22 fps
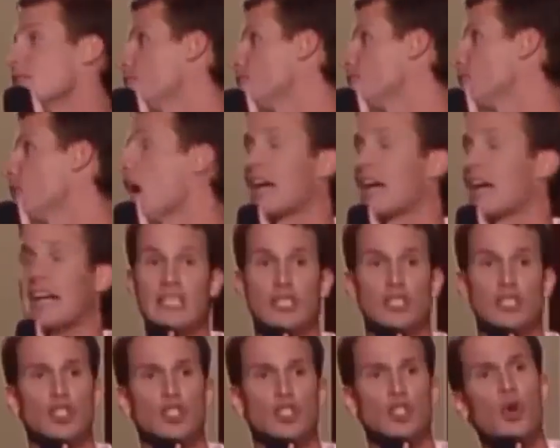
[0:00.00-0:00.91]
is a
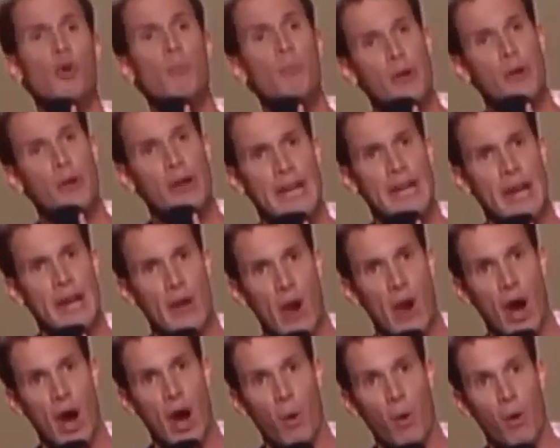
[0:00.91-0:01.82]
fucking
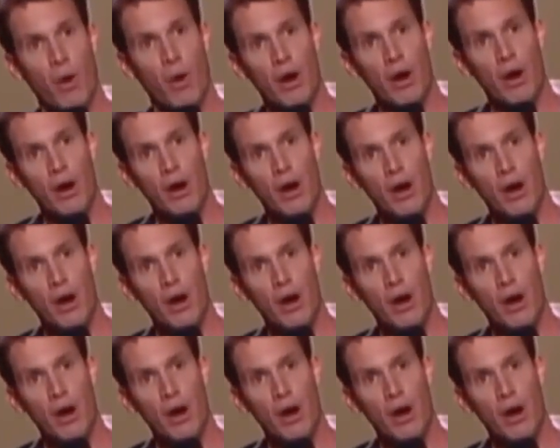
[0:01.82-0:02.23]
superhero.